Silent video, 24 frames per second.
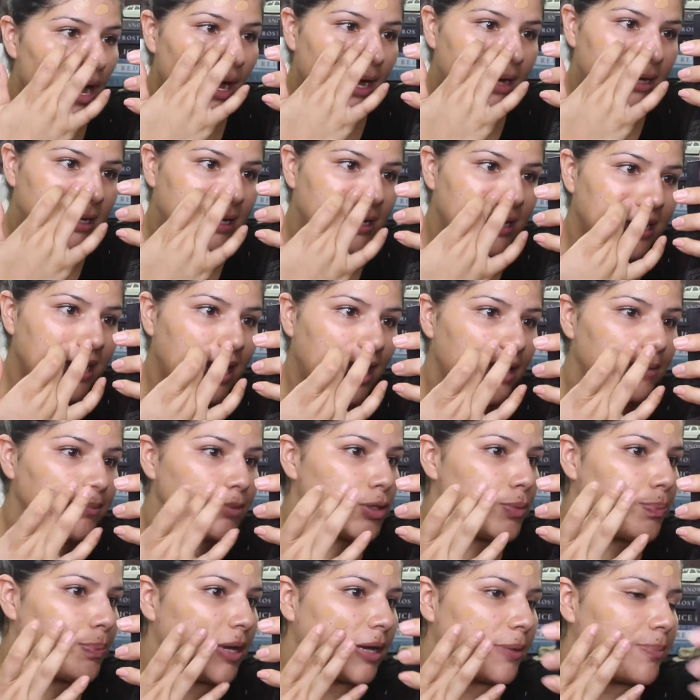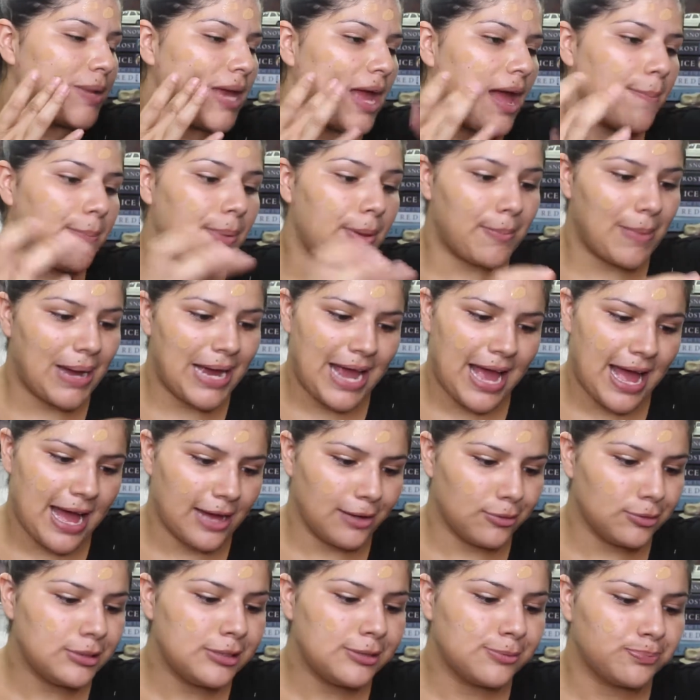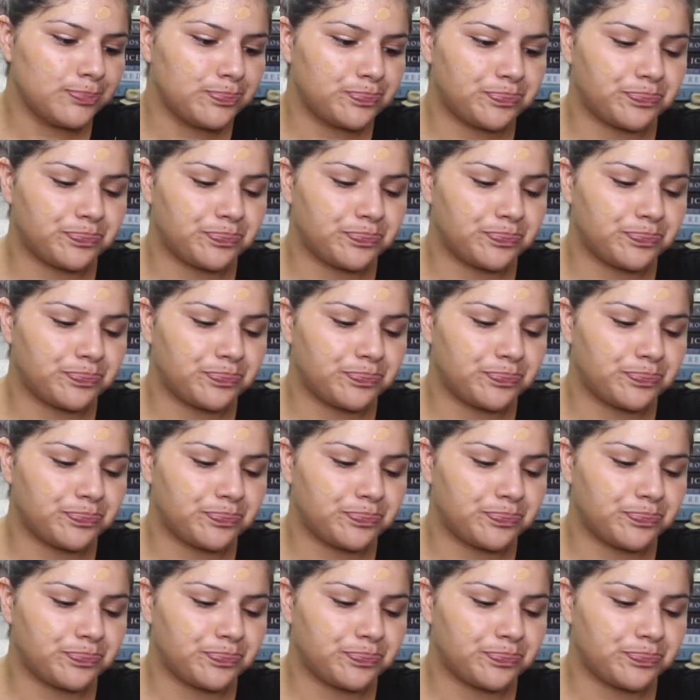He came to pick me up at my house.